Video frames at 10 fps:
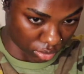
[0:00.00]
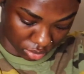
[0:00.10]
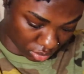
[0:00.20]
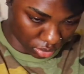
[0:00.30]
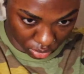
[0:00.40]

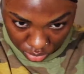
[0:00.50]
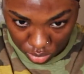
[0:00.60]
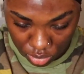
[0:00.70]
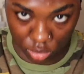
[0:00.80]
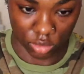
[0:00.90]
to tie
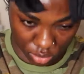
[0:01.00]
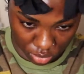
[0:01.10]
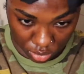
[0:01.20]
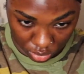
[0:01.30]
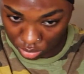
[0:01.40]
it up
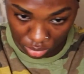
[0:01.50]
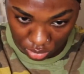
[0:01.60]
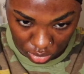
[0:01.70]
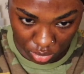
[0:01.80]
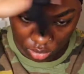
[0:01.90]
with a
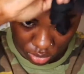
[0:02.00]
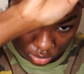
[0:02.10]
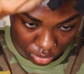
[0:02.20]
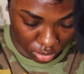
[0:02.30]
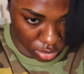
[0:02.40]

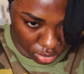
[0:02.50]
scarf.